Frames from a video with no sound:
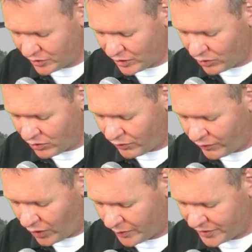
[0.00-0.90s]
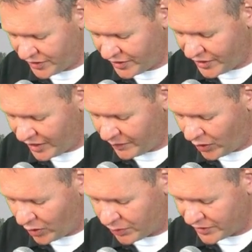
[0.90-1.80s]
That's your local pharmacy
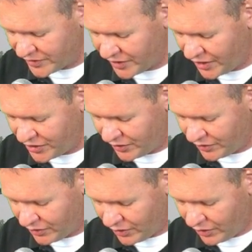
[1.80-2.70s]
game ball presentation.